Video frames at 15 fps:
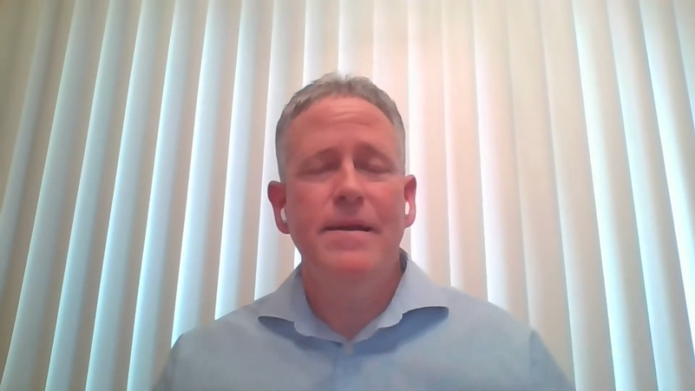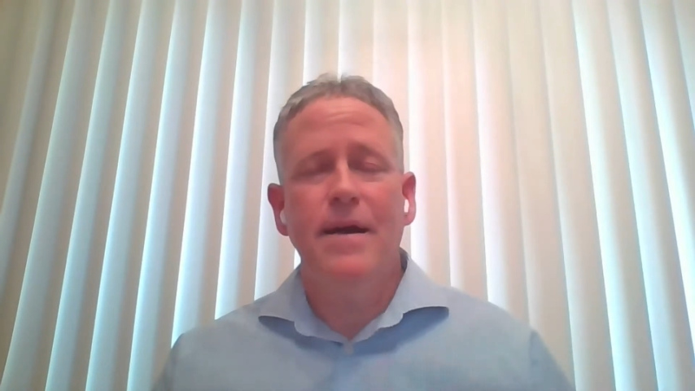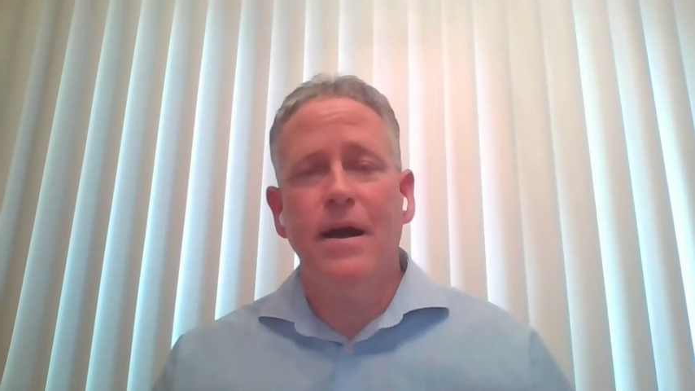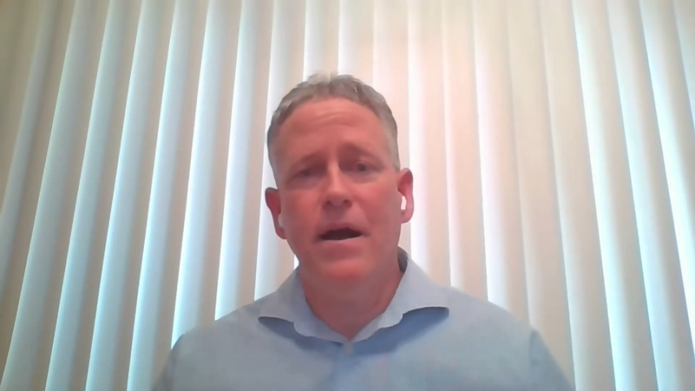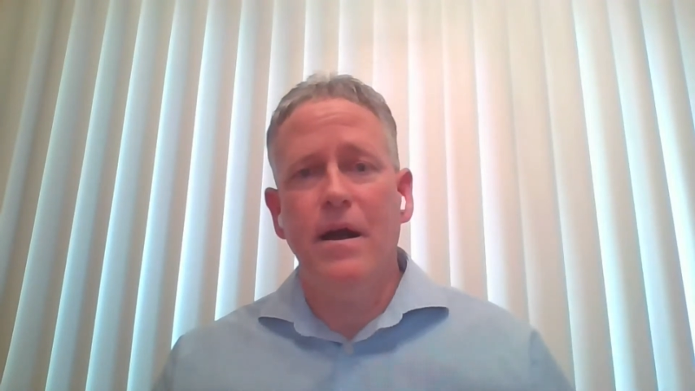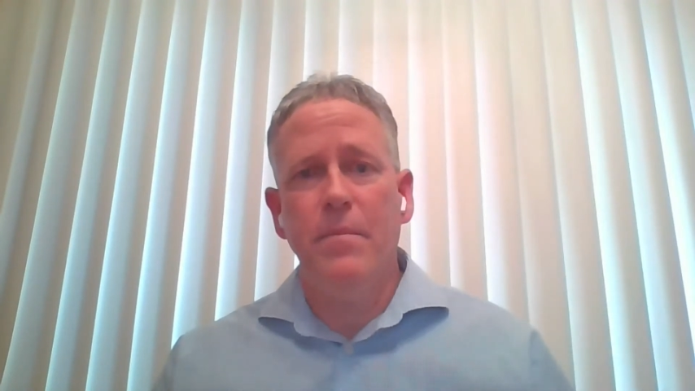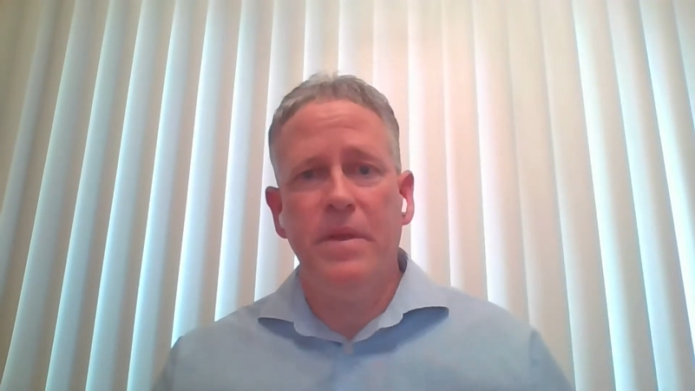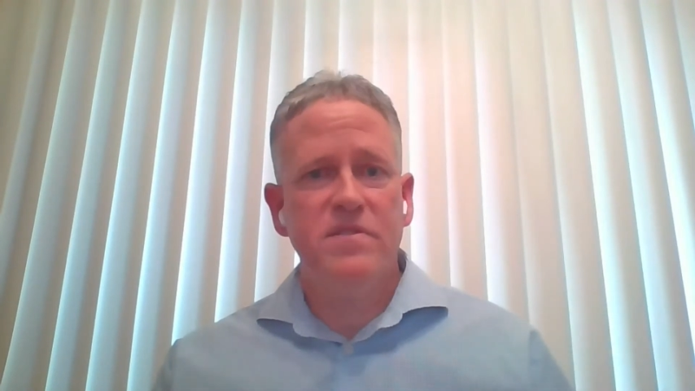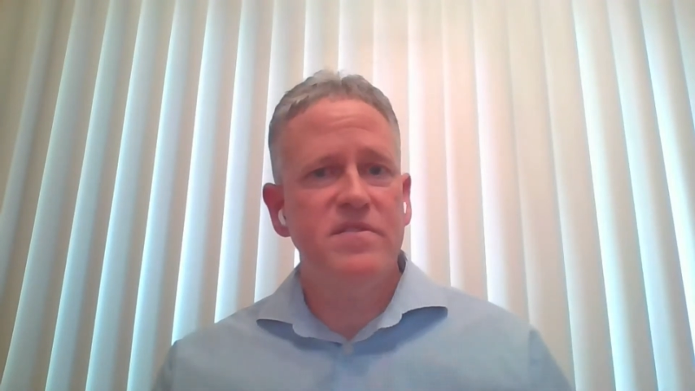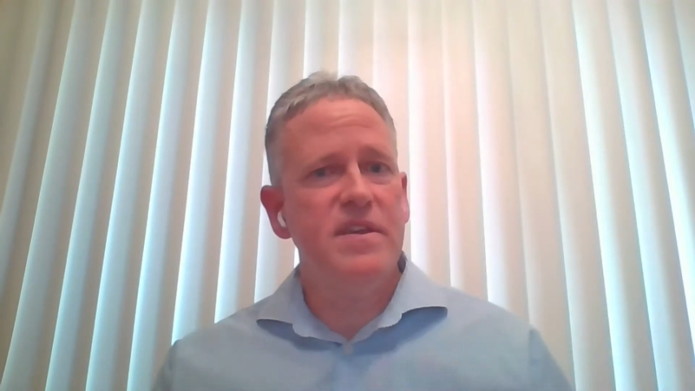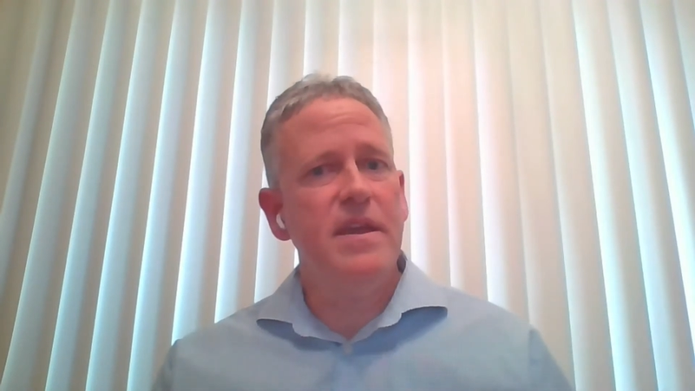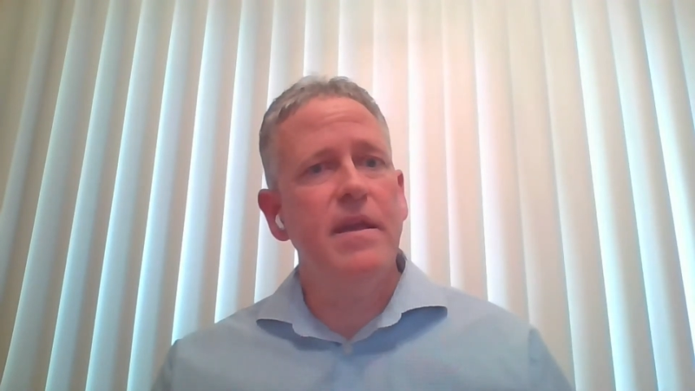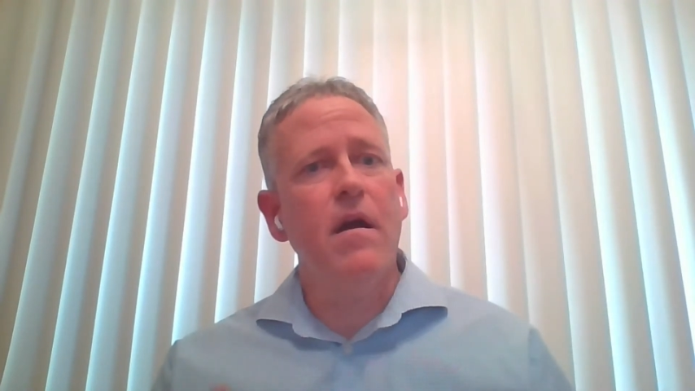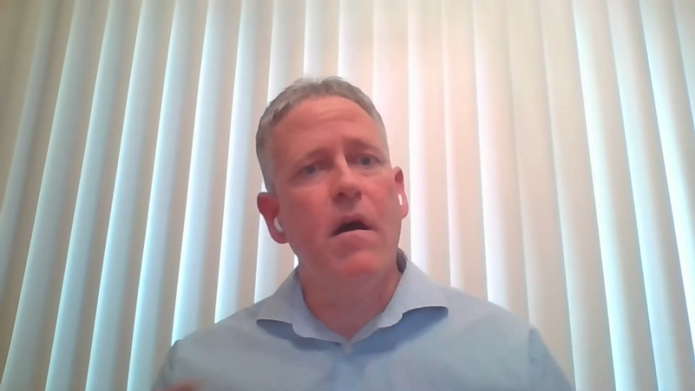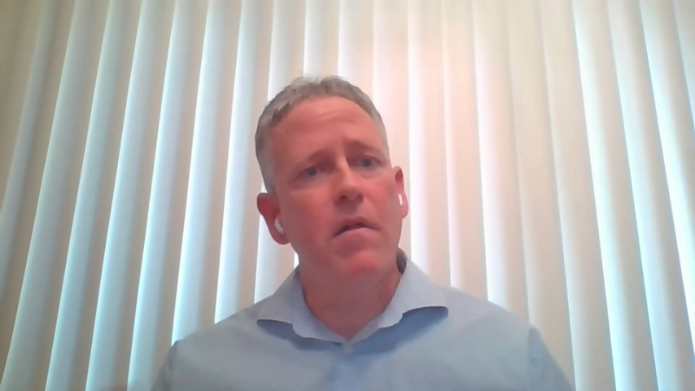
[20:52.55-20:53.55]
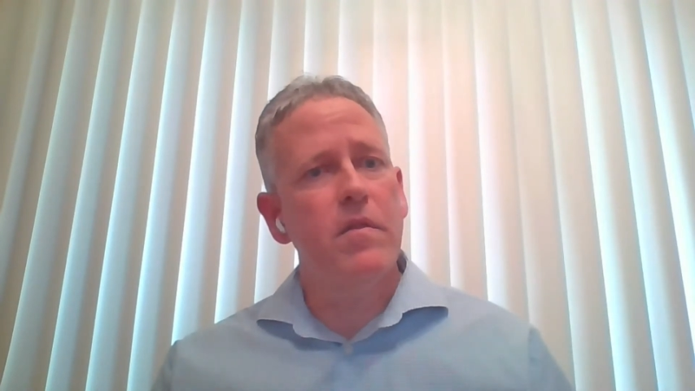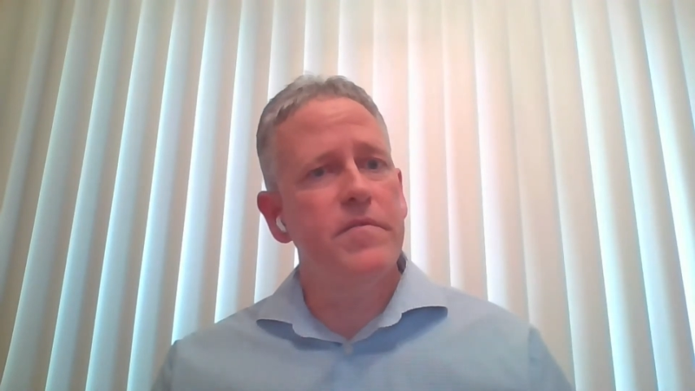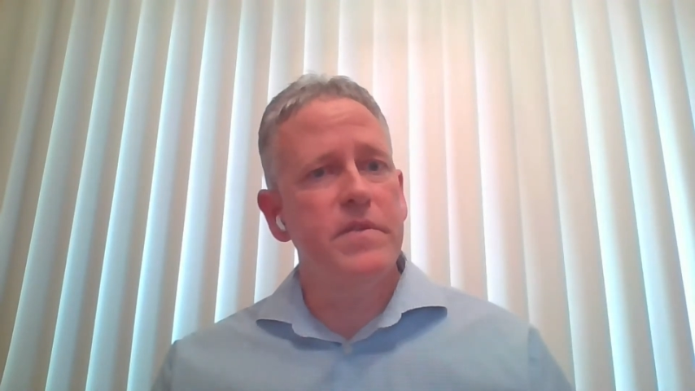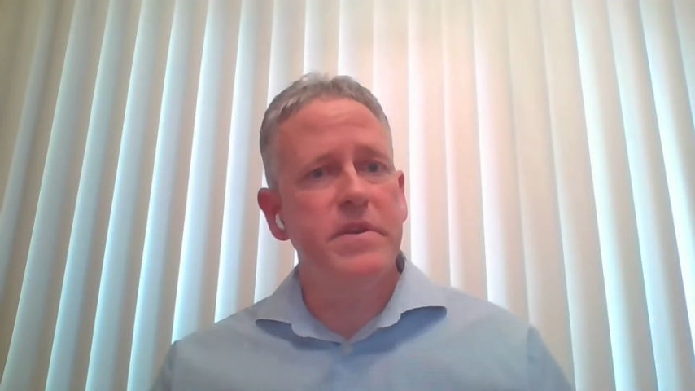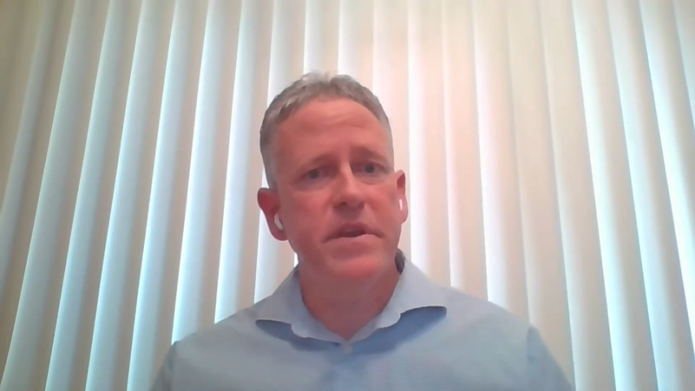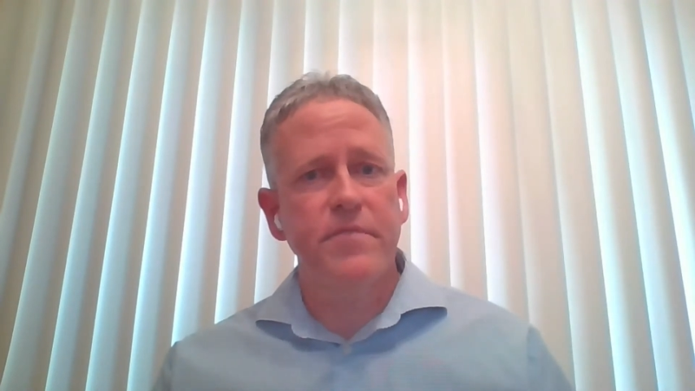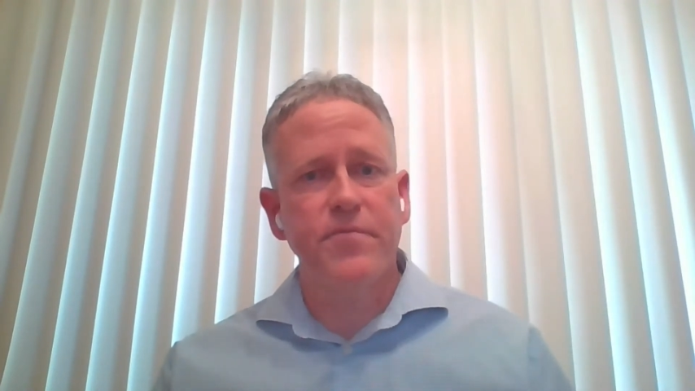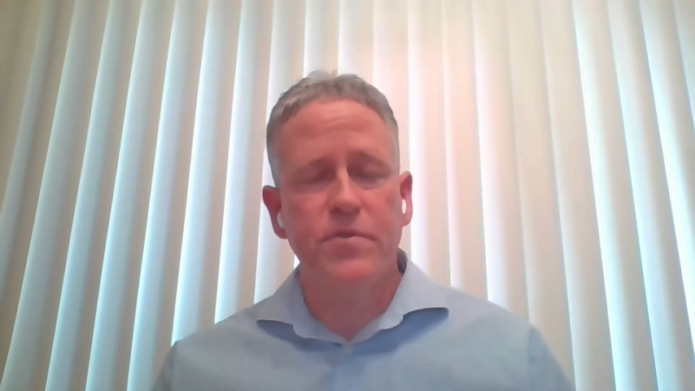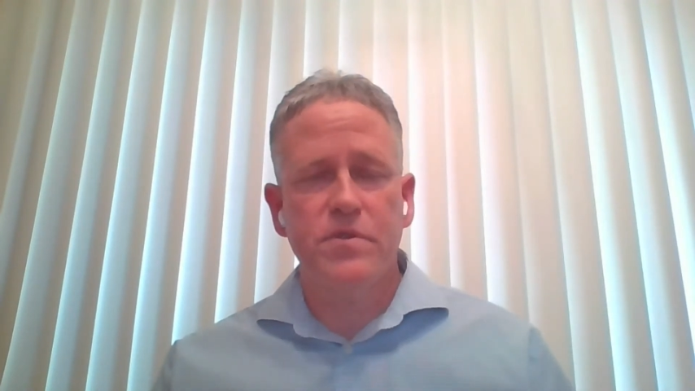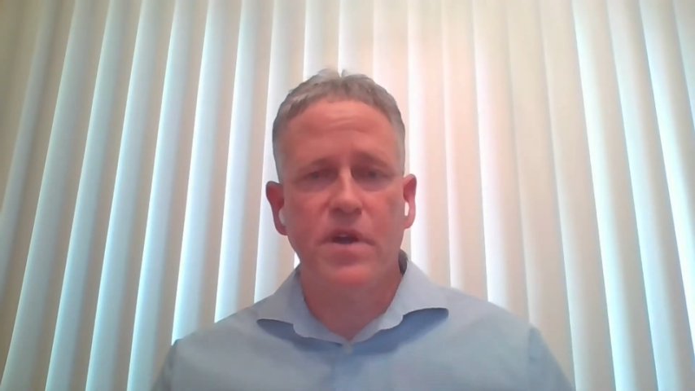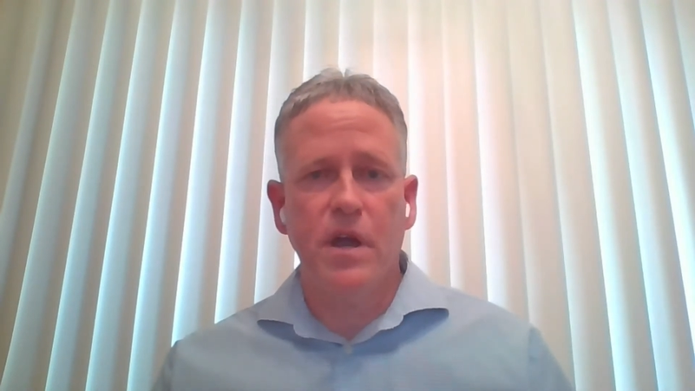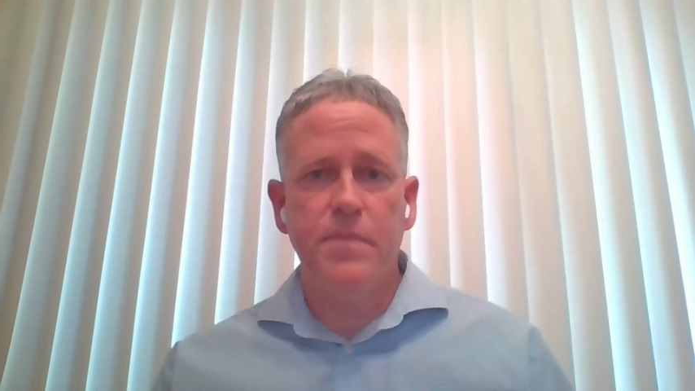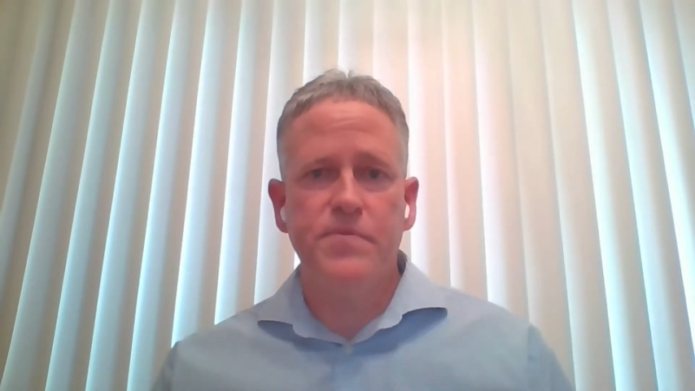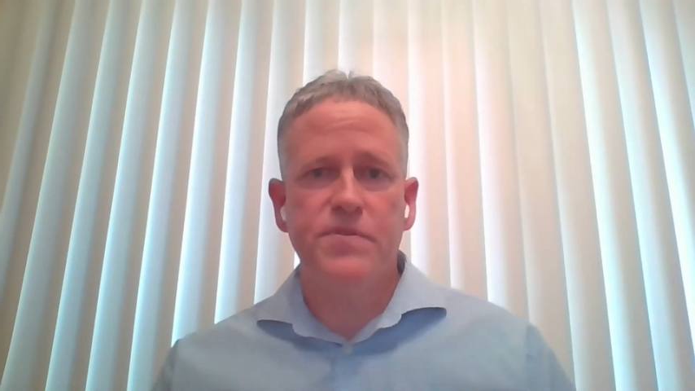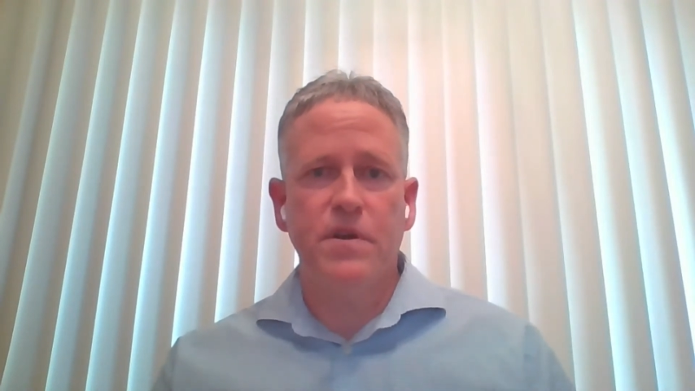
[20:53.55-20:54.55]
and see all of the different
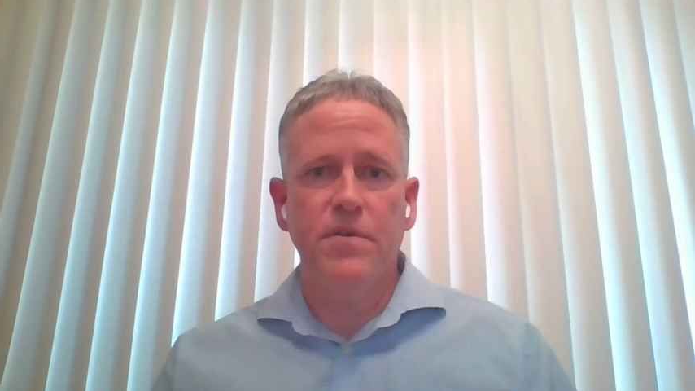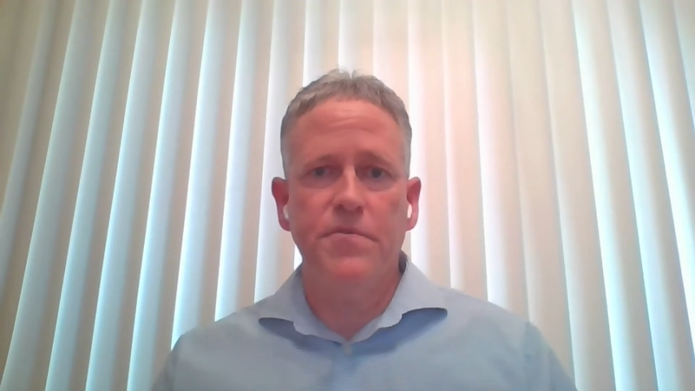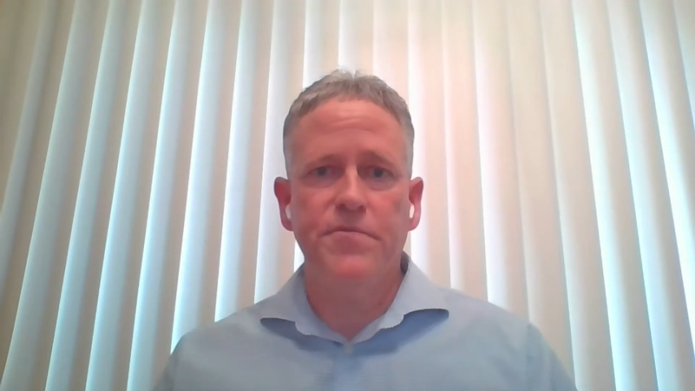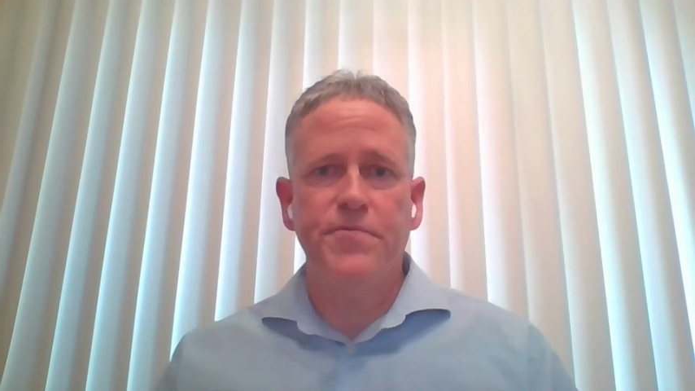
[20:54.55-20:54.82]
types